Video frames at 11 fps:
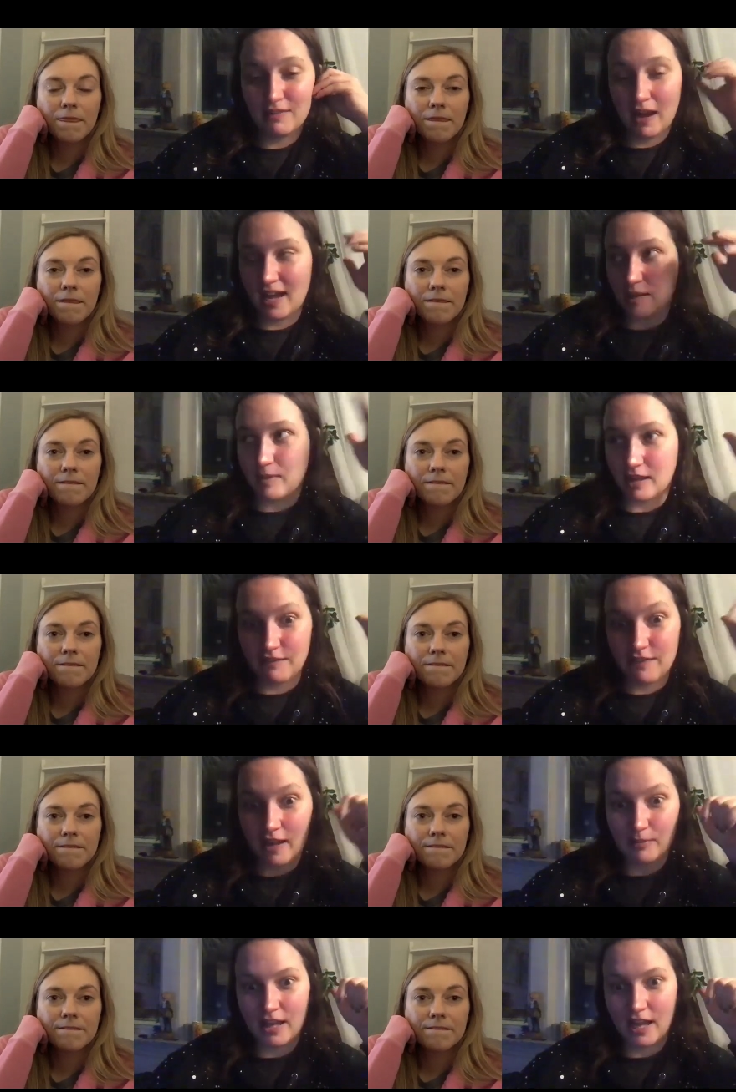Speaker 1: I had to pick a
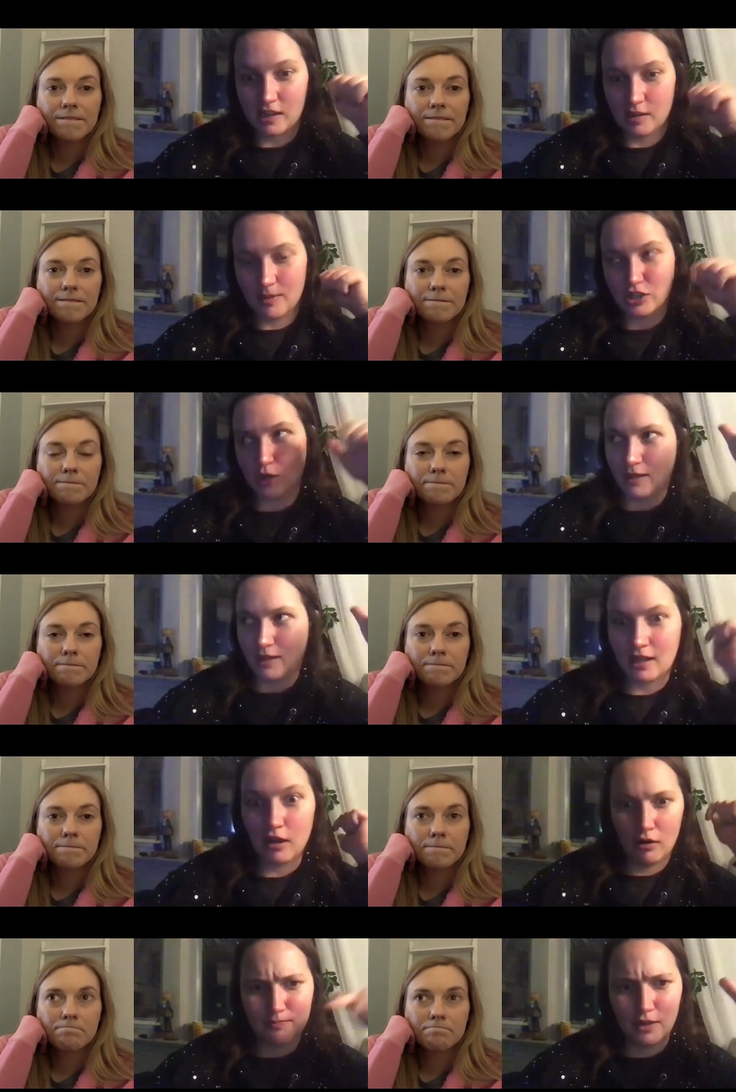family out of the bunch, I'd be like,
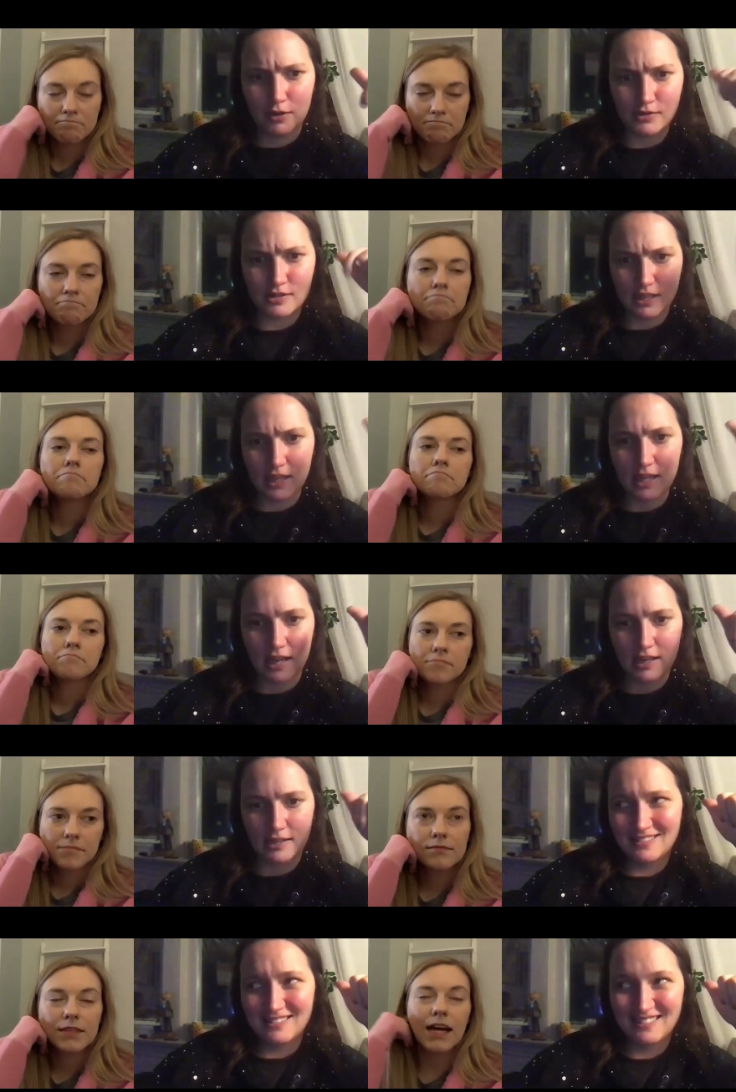oh, those, the
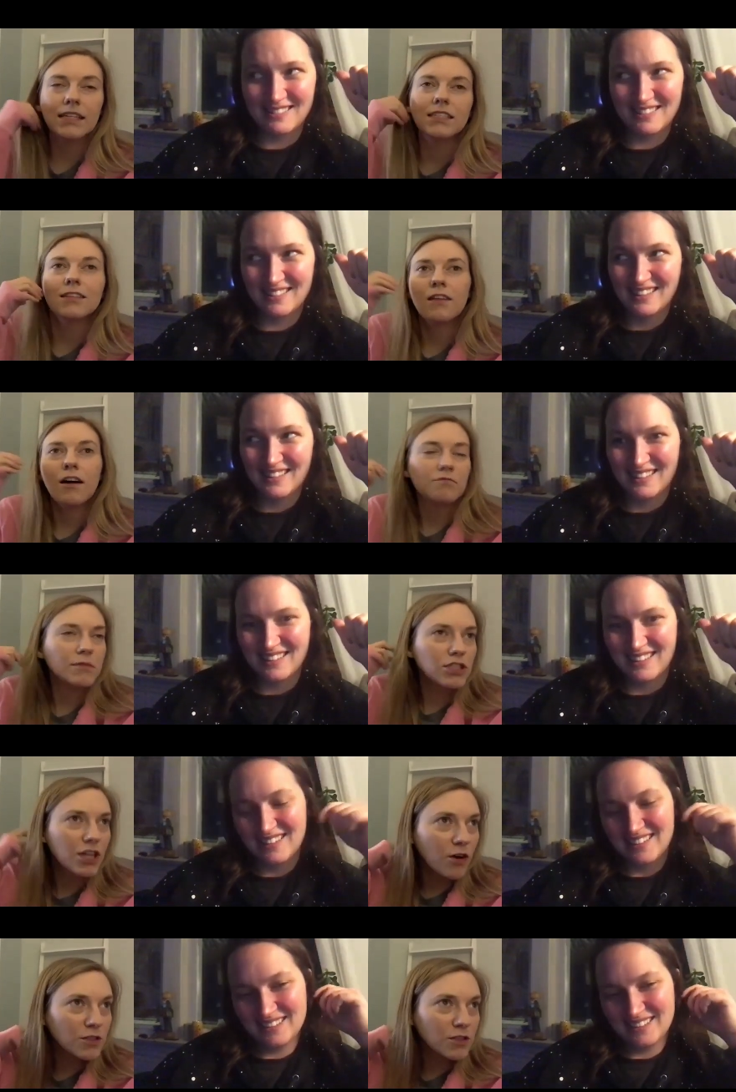Canadians.
Speaker 2: I did love Michelle's